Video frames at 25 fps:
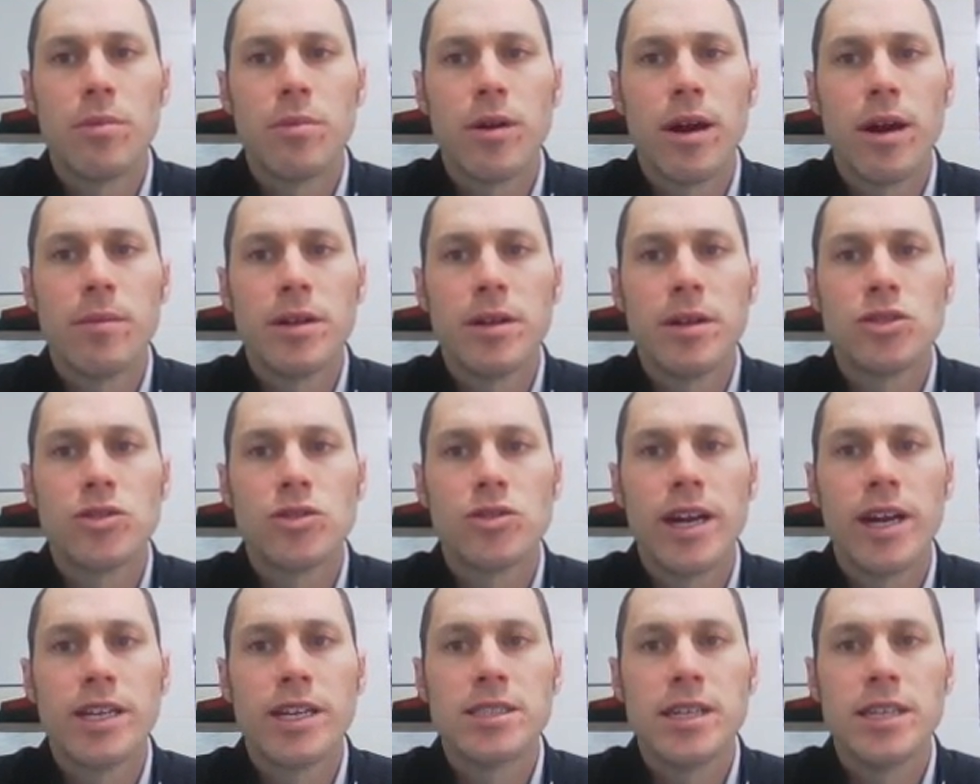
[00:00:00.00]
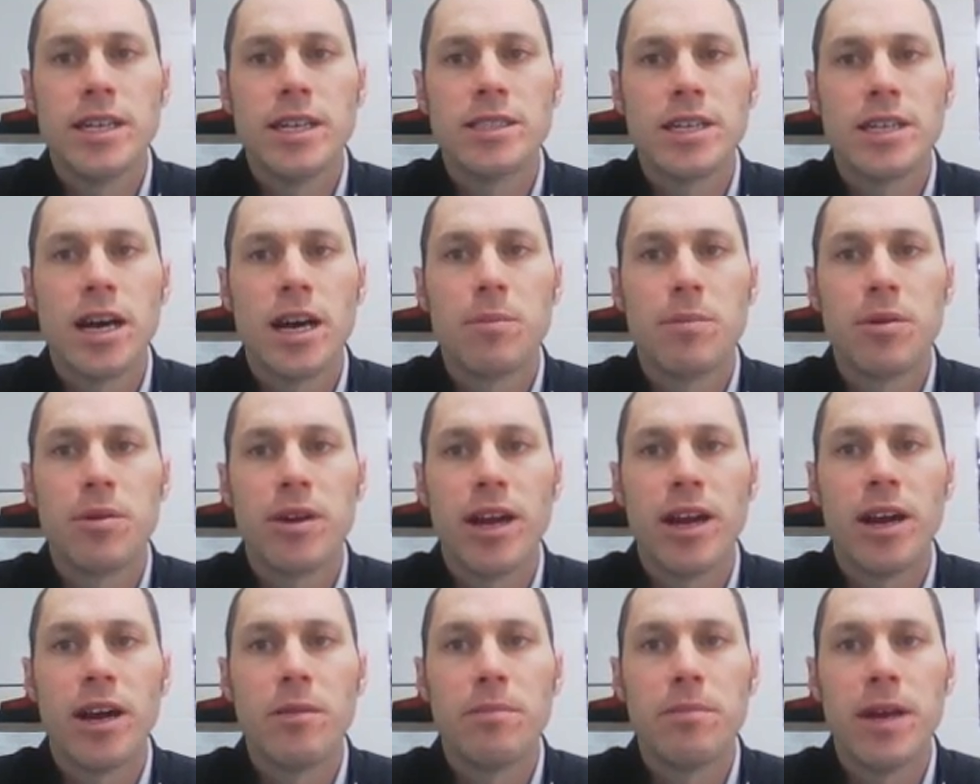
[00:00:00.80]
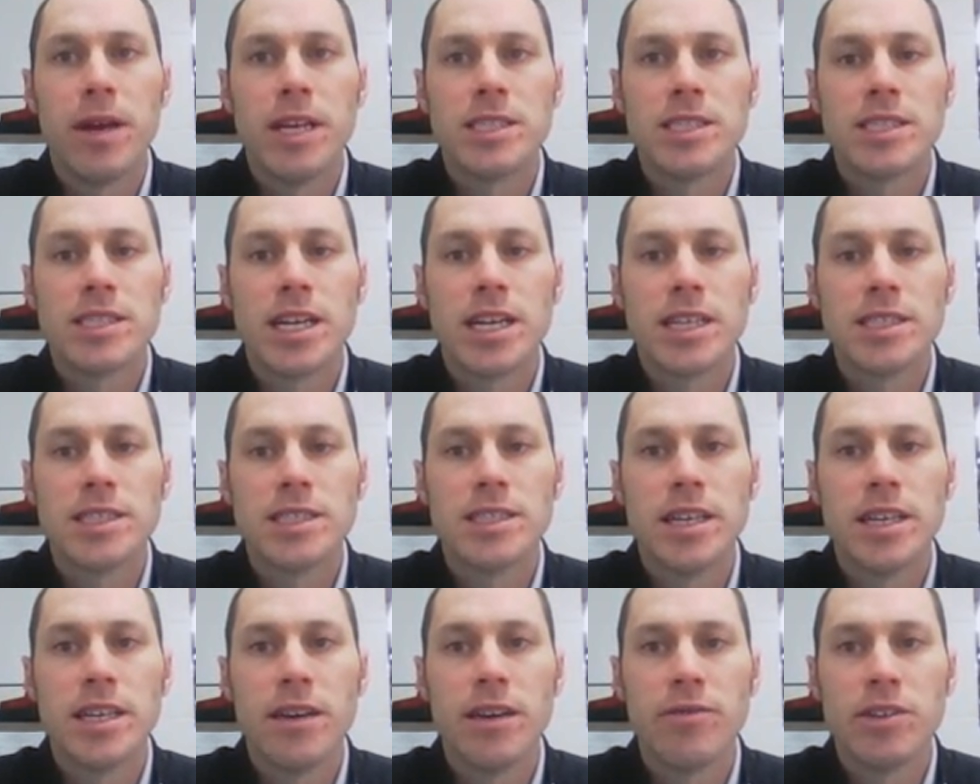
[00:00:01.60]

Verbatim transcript: parabola translates up or down based on C.